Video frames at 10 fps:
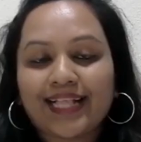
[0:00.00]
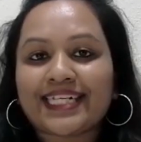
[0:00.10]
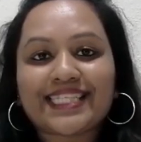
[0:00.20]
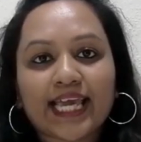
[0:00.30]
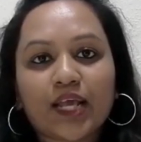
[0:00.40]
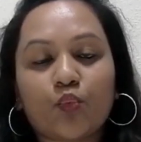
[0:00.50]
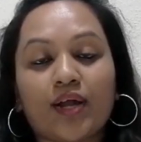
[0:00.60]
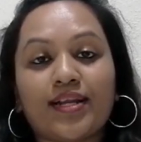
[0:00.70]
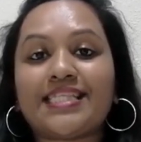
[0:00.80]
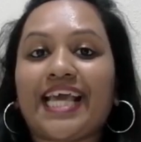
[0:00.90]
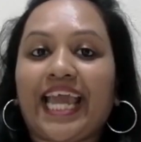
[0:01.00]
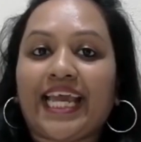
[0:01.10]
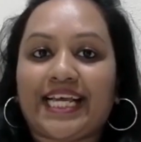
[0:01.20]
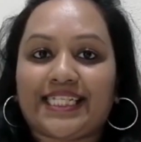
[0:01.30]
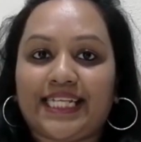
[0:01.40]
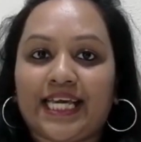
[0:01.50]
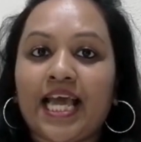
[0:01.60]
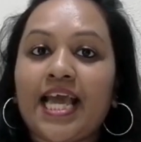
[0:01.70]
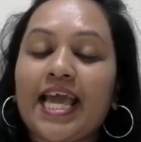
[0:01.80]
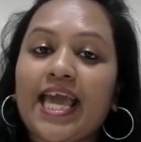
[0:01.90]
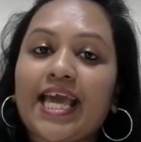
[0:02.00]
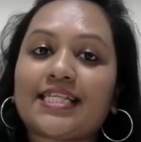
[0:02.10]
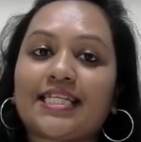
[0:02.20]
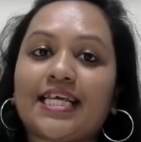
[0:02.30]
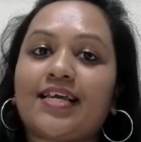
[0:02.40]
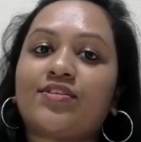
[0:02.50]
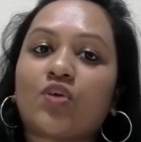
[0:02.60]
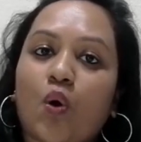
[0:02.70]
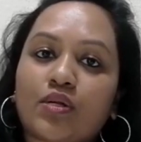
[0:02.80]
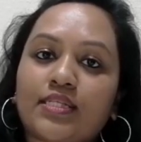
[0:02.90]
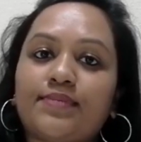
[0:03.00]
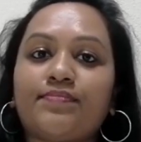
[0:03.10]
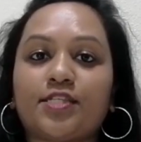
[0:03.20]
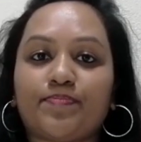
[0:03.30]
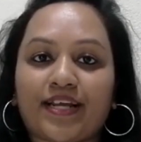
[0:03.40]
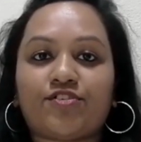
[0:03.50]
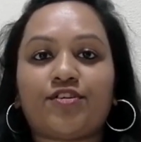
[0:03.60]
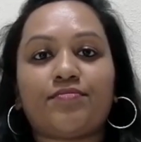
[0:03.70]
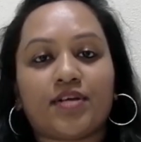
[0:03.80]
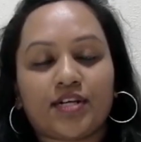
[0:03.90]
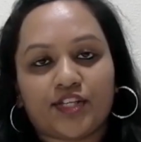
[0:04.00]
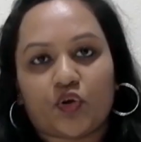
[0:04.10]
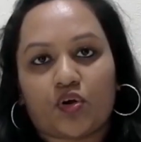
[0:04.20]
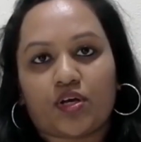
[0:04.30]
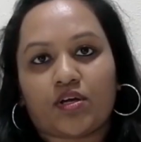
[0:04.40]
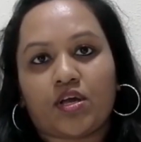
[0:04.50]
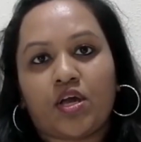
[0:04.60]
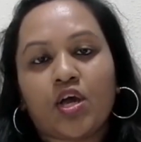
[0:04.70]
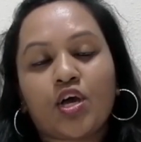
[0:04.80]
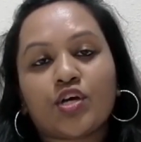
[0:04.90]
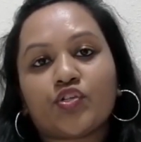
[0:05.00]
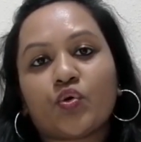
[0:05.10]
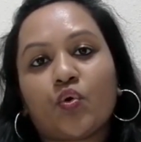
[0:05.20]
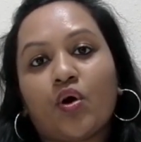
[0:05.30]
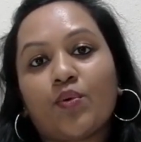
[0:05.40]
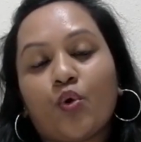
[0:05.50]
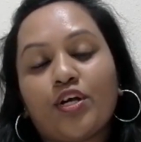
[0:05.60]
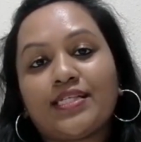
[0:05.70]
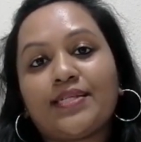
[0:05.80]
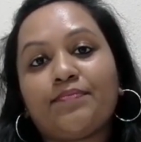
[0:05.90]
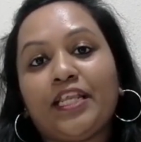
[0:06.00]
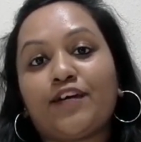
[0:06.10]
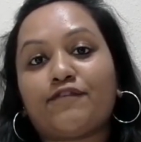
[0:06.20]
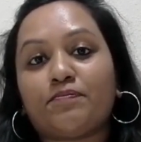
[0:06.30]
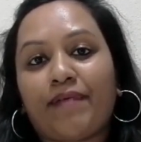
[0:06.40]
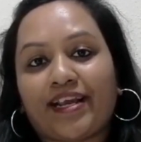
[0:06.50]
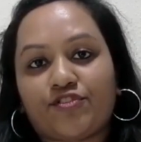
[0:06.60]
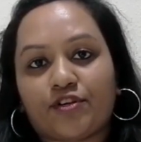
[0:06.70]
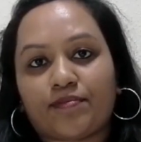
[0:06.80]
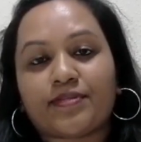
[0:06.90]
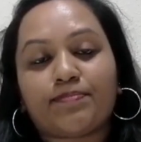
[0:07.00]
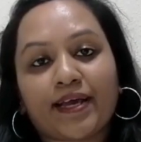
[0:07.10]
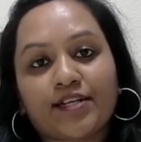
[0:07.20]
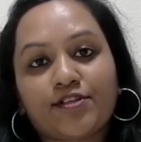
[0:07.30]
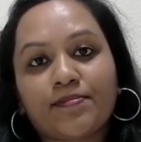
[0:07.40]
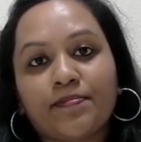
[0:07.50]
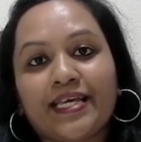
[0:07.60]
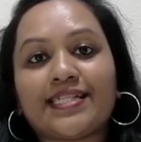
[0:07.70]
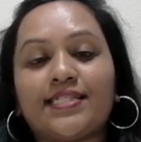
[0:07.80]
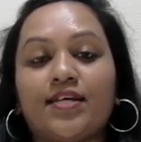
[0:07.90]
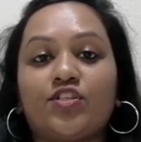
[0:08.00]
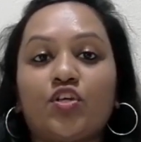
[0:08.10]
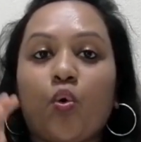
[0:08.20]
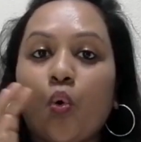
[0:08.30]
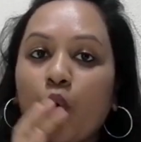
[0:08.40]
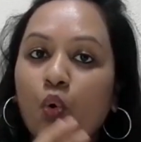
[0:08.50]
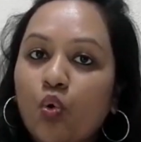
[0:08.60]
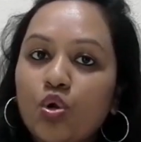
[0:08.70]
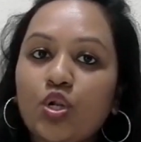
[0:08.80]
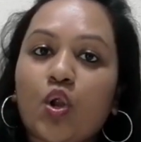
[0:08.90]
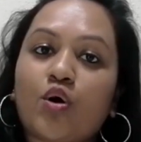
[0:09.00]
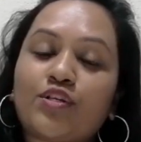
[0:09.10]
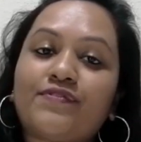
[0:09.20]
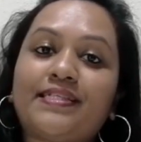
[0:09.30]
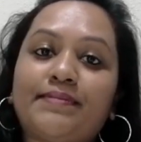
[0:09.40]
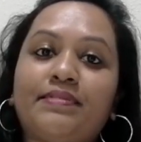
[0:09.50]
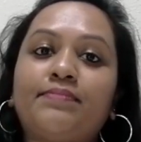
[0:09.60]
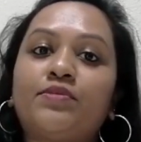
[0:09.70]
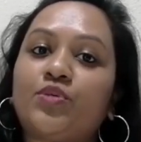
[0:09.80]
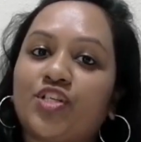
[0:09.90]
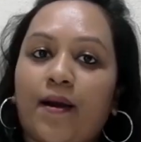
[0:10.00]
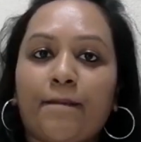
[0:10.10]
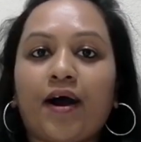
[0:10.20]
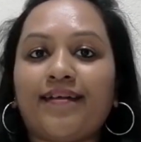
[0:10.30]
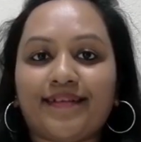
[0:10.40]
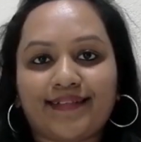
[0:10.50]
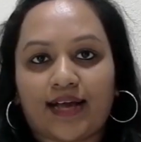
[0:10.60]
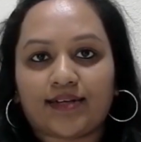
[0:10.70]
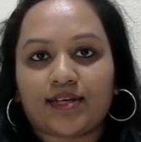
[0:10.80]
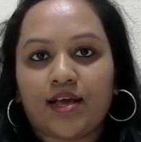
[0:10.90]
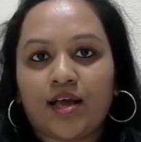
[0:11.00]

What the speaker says: The second one is ASD. ASD is autism spectrum disorder. So what is the meaning of spectrum? Spectrum means there is a whole lot of symptoms which come under that.